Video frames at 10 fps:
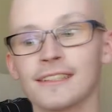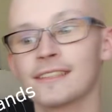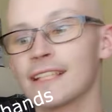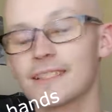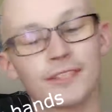
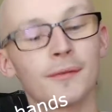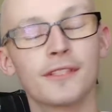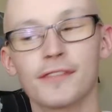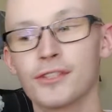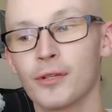Thanks so much
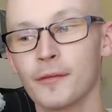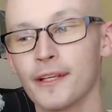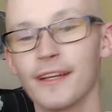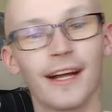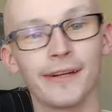for joining
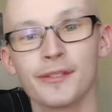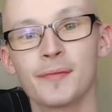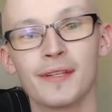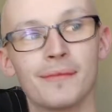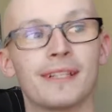me. I know it's
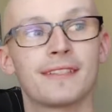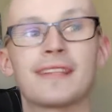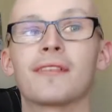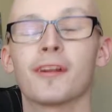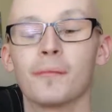been a minute since
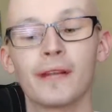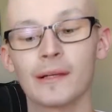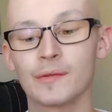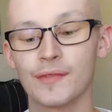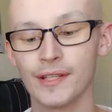I've done a
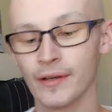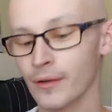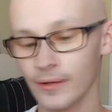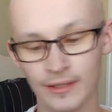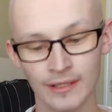pickups
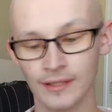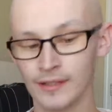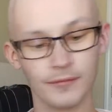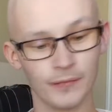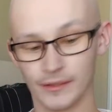video,
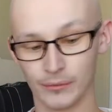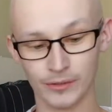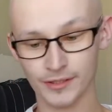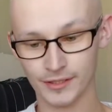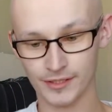but we're
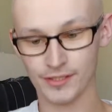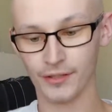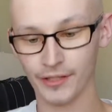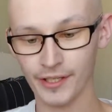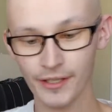just going to
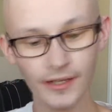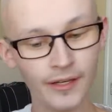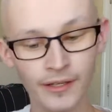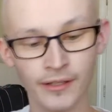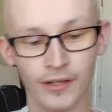start here.
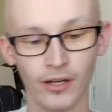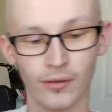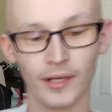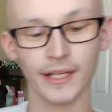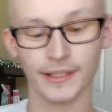
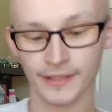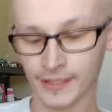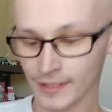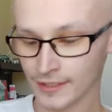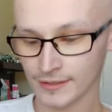Alright,
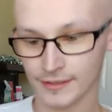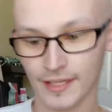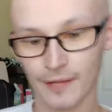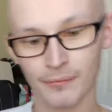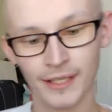at the
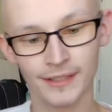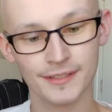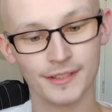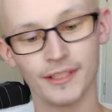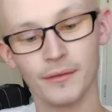top of my
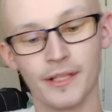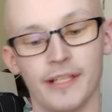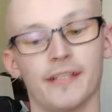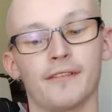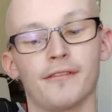list here we
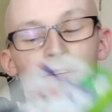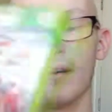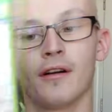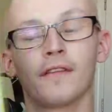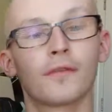have
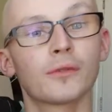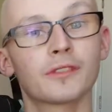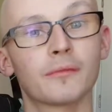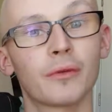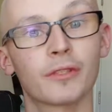Forza
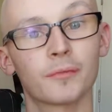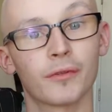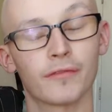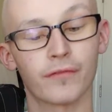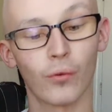Motorsport
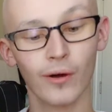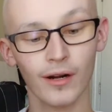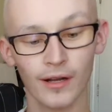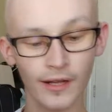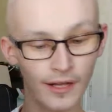4.
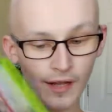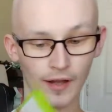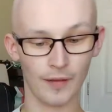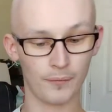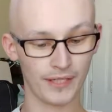
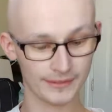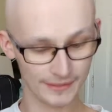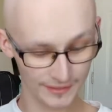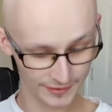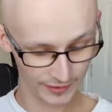I picked
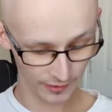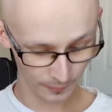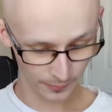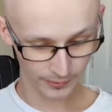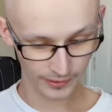this up
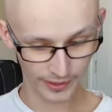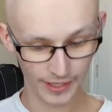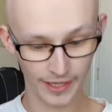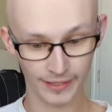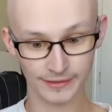
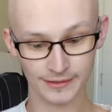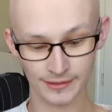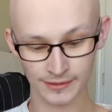at